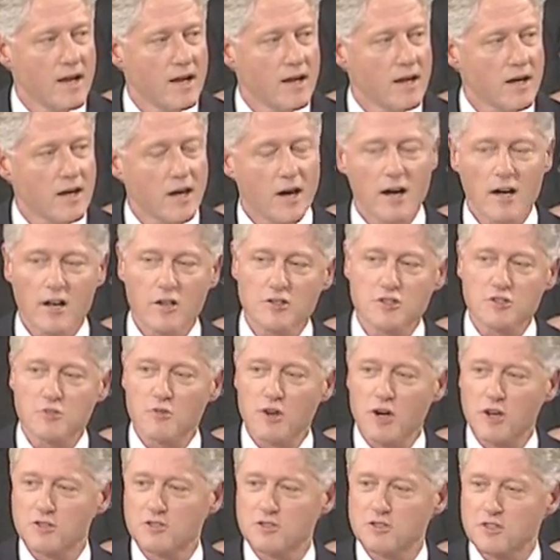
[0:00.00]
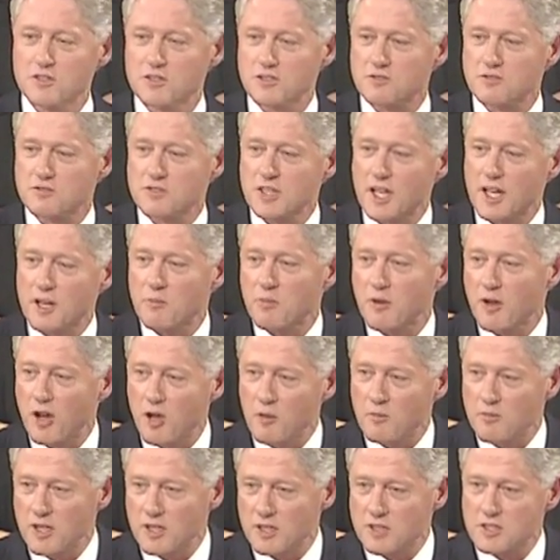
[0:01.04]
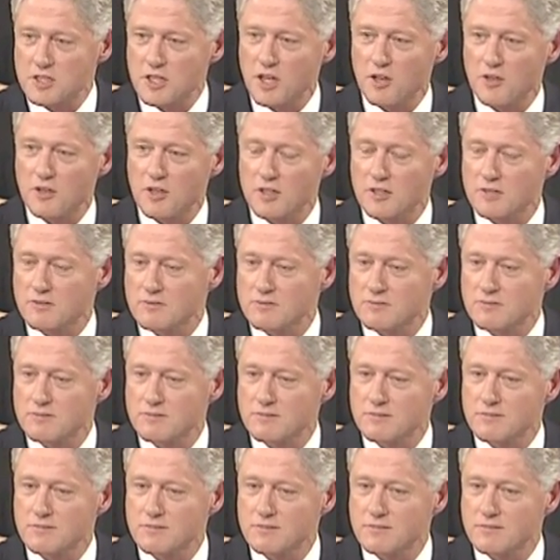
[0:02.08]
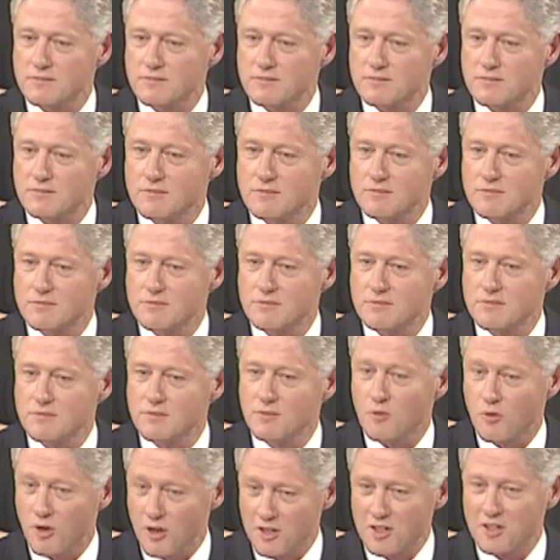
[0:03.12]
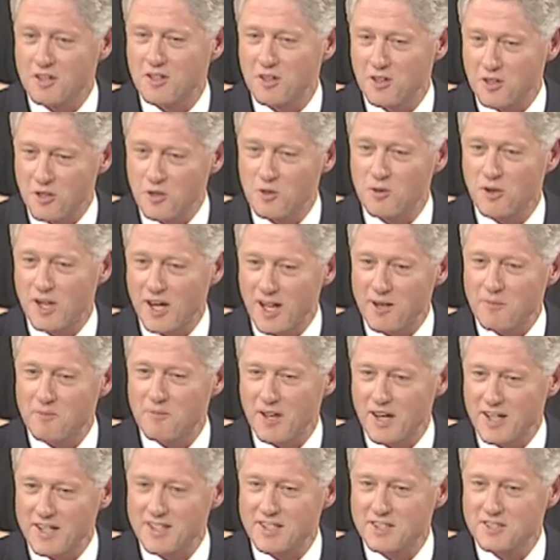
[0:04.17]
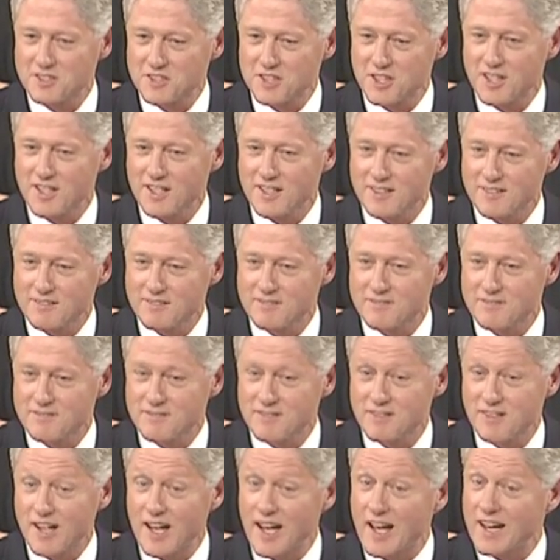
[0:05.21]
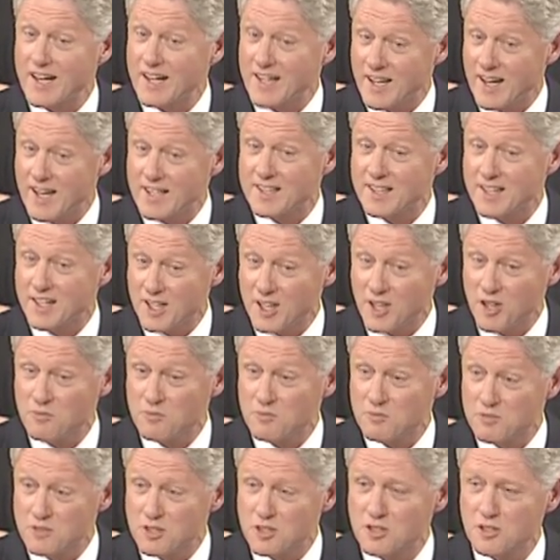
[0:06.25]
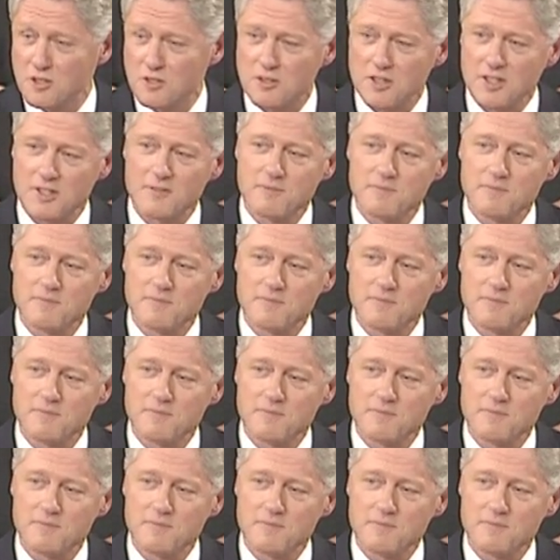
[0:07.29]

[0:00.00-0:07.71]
Carlos Rosas of St. Paul, Minnesota, wanted to do right by his son, and he got the help to do it.